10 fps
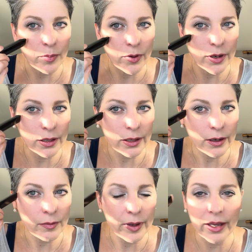put a
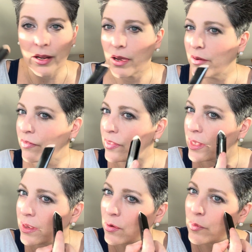little bit of
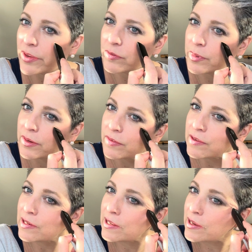the Westman
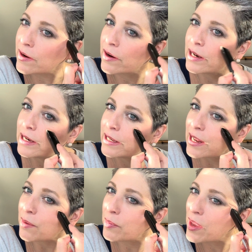Atelier lid
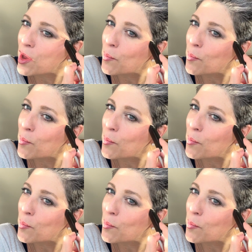up,